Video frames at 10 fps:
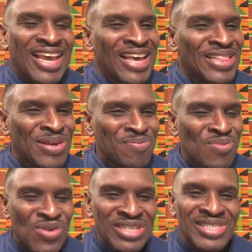and then
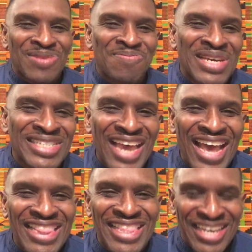press submit
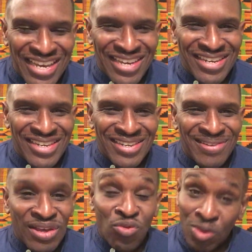at the end.
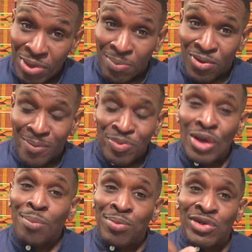Remember,
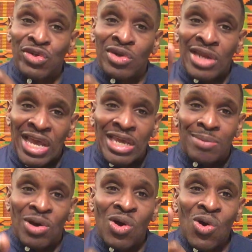put your
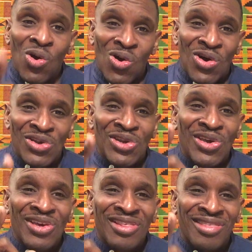name on
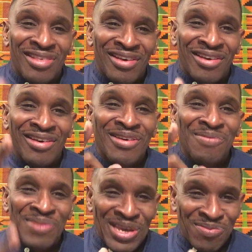the
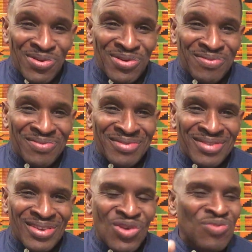paper,
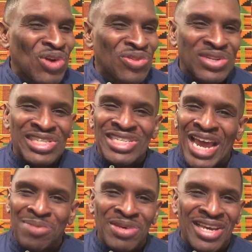whether it's
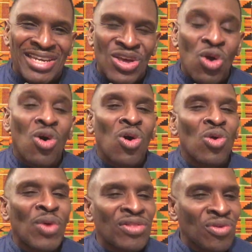typing it or
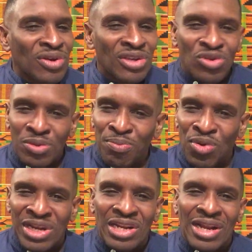whether you
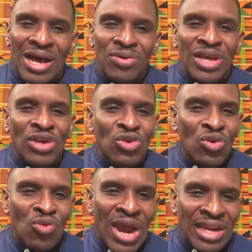printed it out and you're
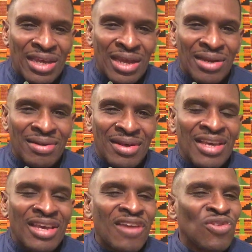writing it.
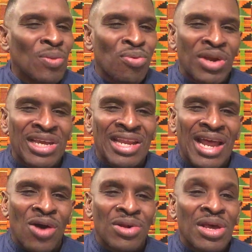If you're printing it
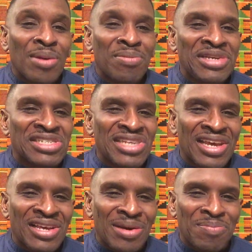out, please
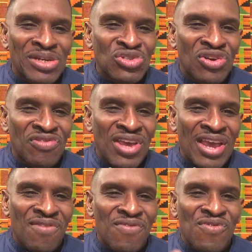take a picture of
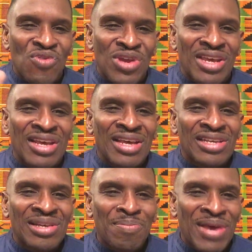every
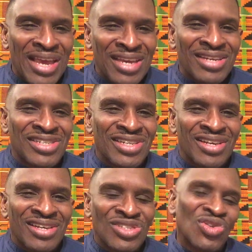page
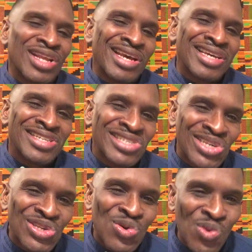so that I can see
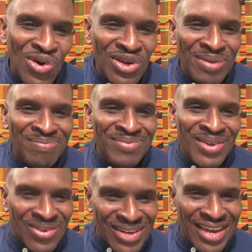your work.
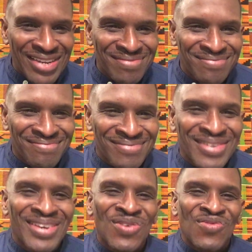Okay?
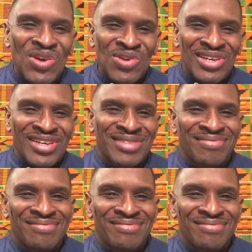Very good.